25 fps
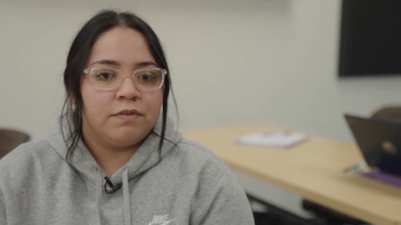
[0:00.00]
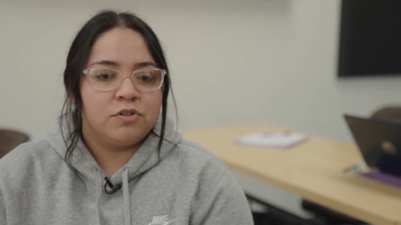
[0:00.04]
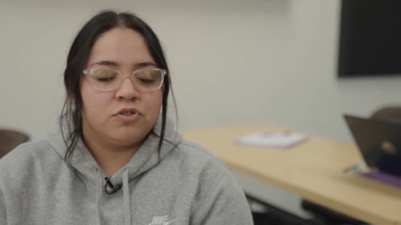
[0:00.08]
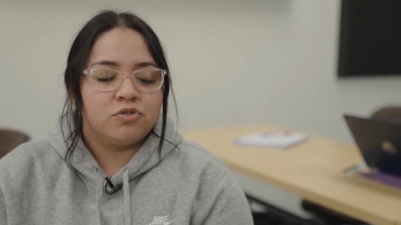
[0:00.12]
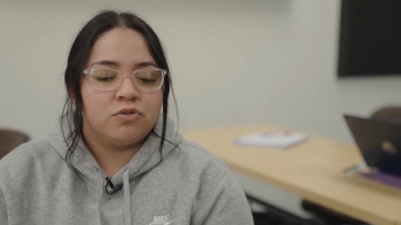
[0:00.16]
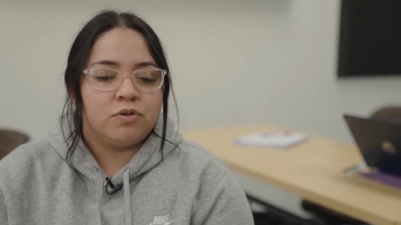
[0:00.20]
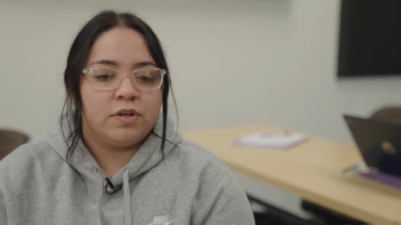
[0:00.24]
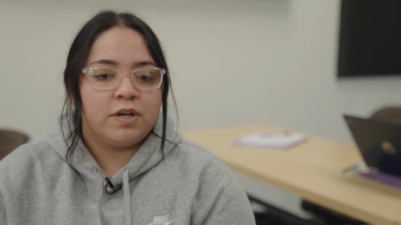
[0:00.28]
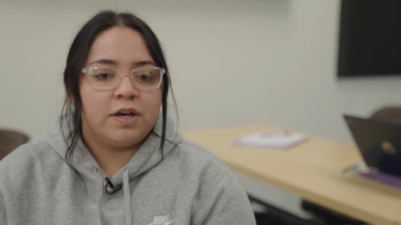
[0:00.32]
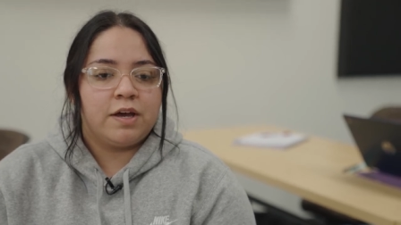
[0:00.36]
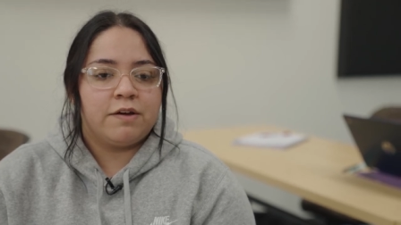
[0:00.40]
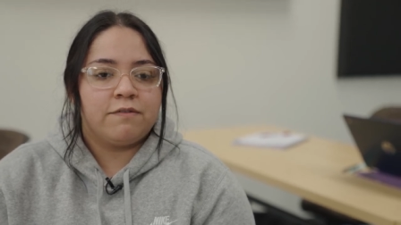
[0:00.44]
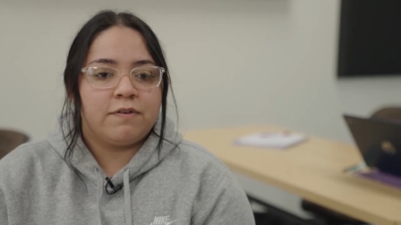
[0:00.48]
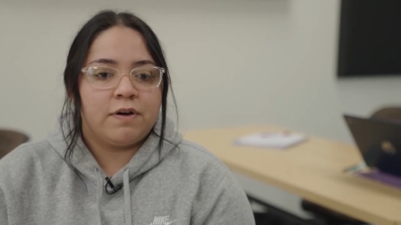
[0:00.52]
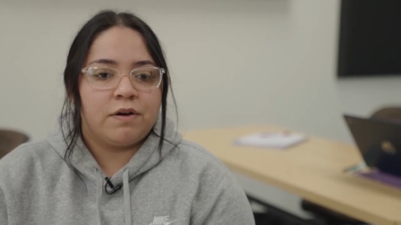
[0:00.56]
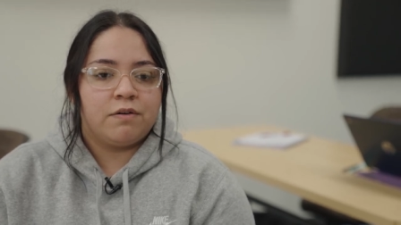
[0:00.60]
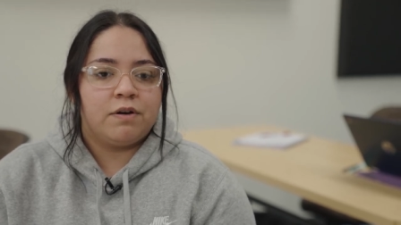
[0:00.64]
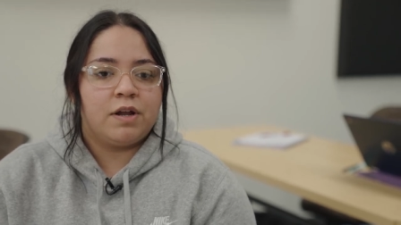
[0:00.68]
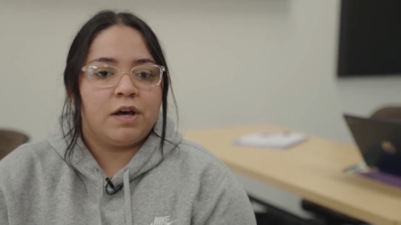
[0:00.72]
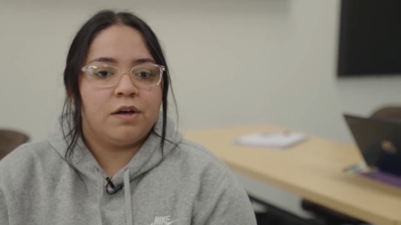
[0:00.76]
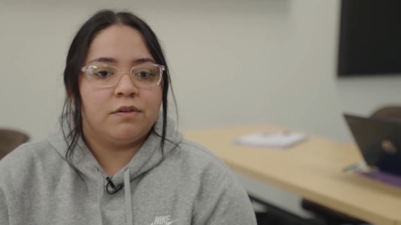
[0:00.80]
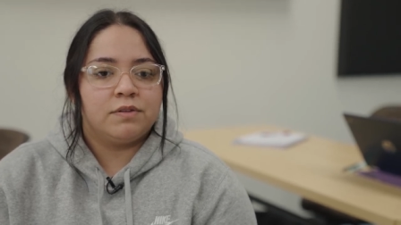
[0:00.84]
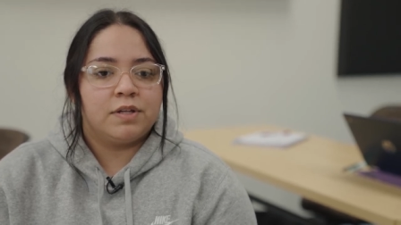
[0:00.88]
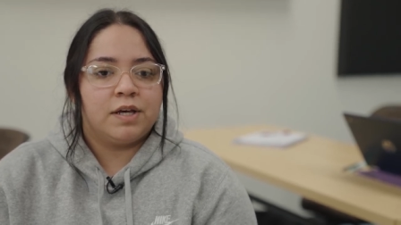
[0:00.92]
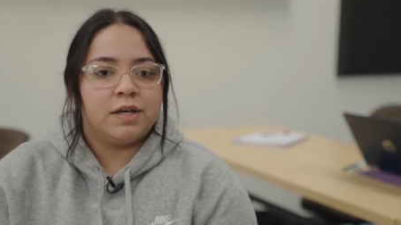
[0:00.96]
eventually I
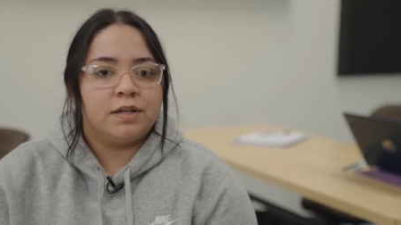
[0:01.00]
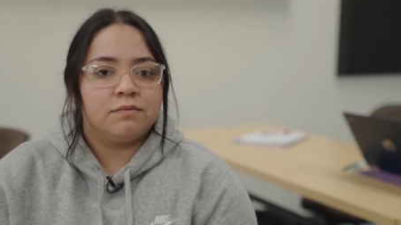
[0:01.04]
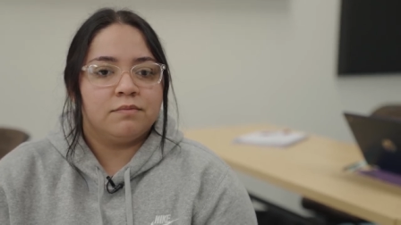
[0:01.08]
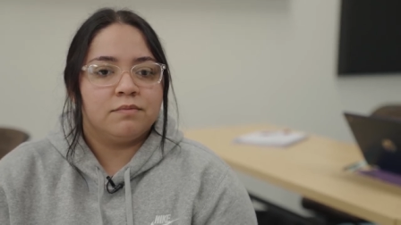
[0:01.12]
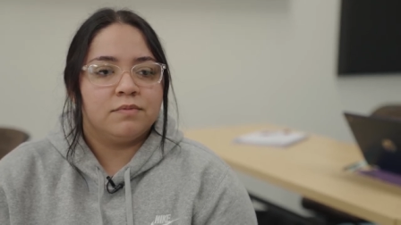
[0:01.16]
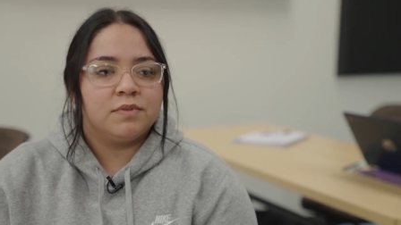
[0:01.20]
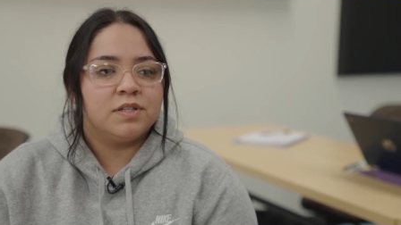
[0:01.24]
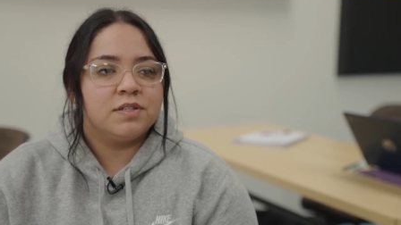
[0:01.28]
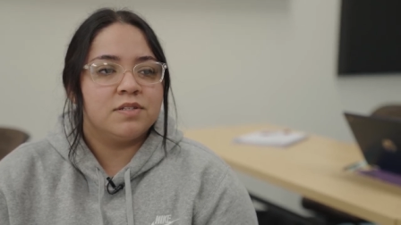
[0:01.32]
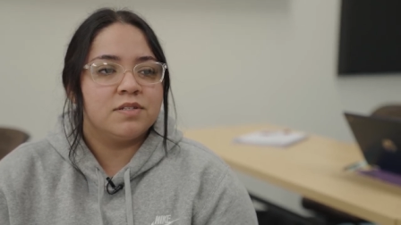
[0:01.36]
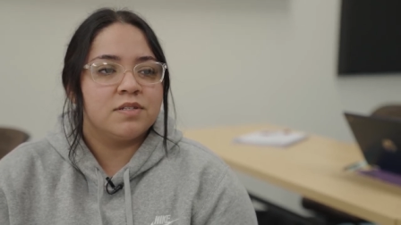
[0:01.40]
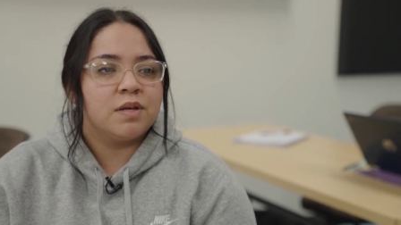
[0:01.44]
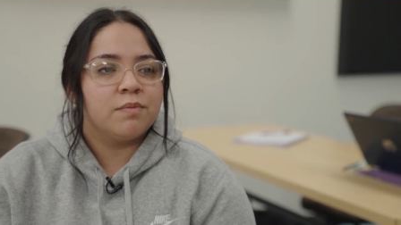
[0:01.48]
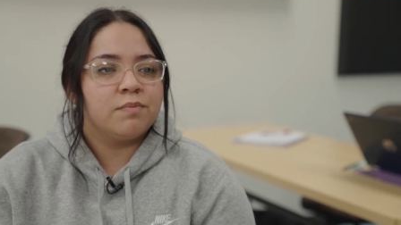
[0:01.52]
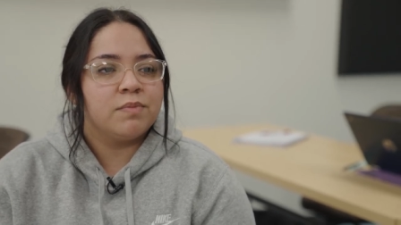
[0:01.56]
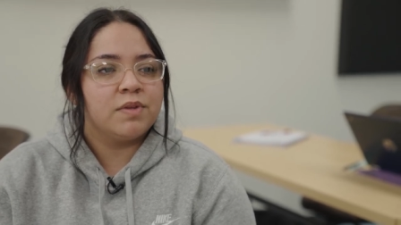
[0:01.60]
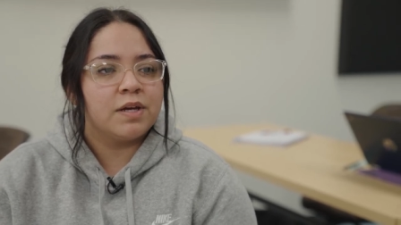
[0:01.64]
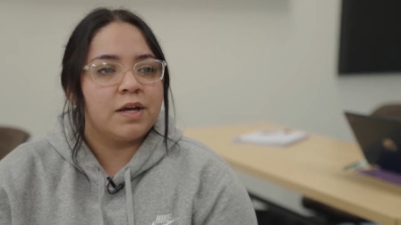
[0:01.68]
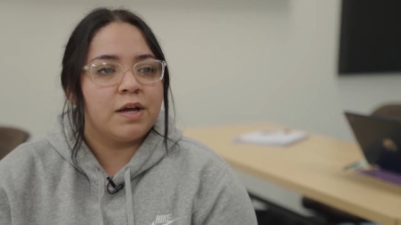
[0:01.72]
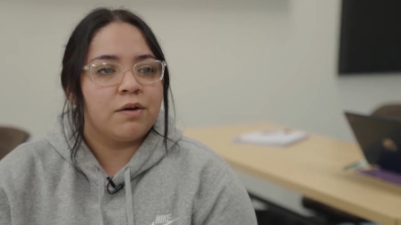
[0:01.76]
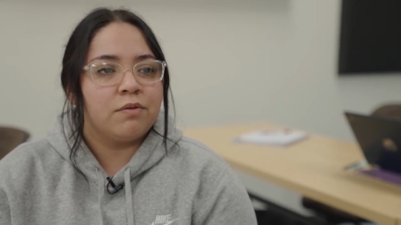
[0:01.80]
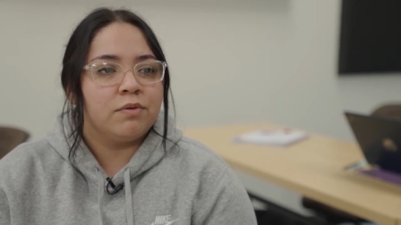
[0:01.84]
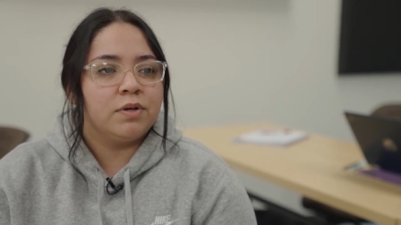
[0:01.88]
found out that it's something I